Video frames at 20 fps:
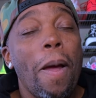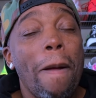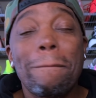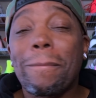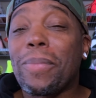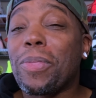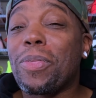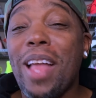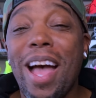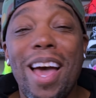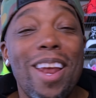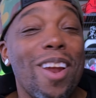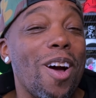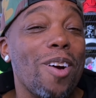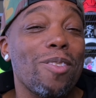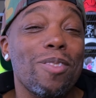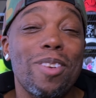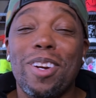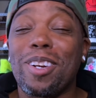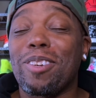Not all
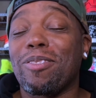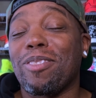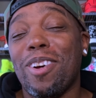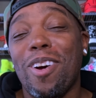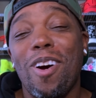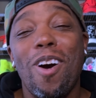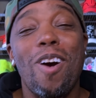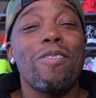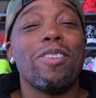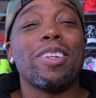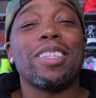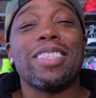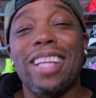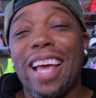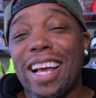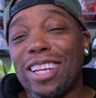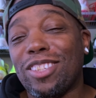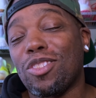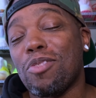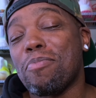runners want
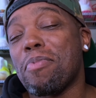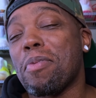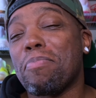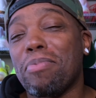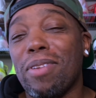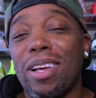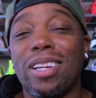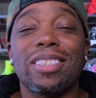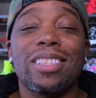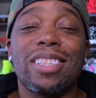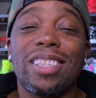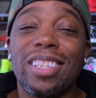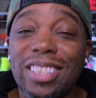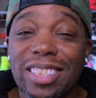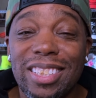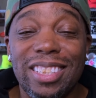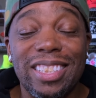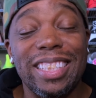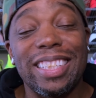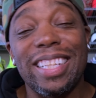overstacked super plush
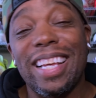cushioning.